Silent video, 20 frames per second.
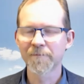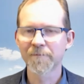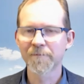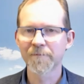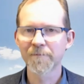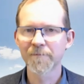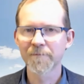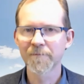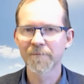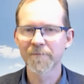
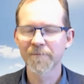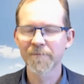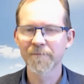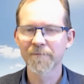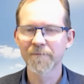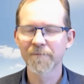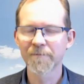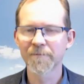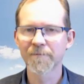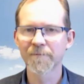
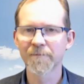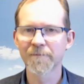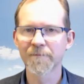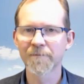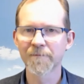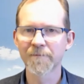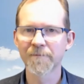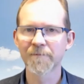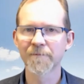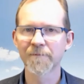
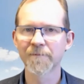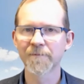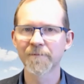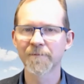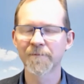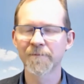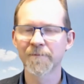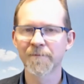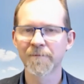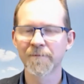
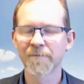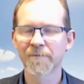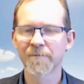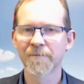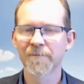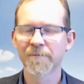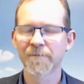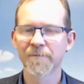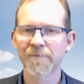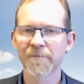
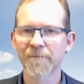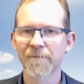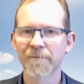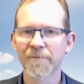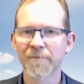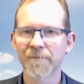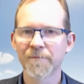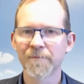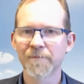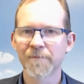
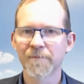(silent)